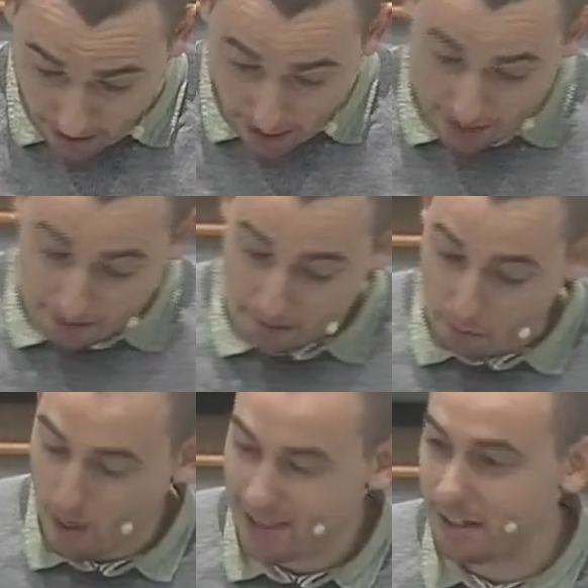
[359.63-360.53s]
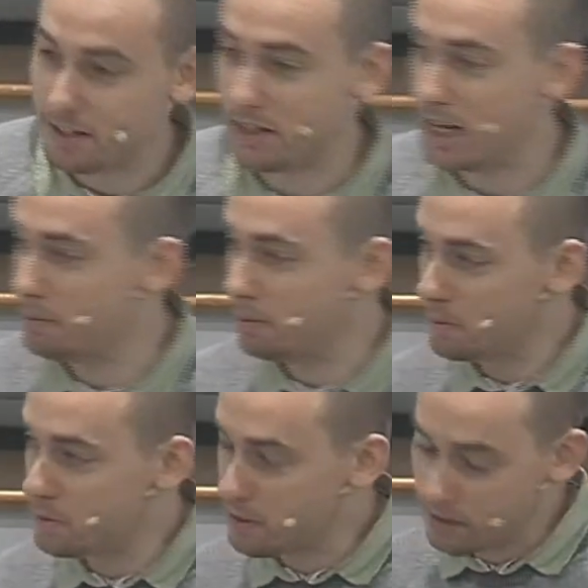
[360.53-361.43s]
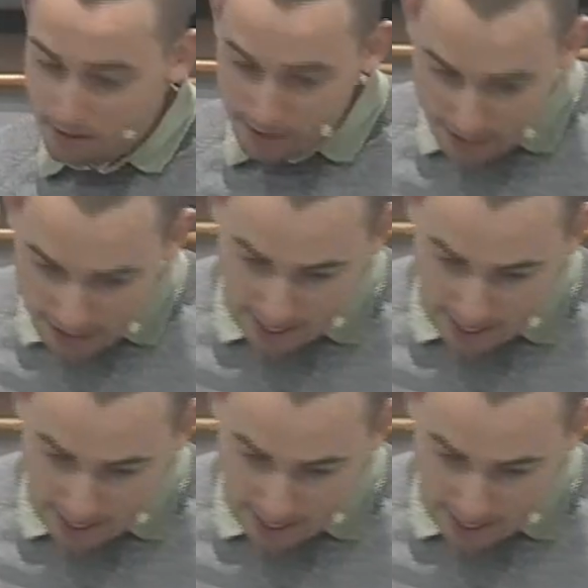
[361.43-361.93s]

And when the disciples see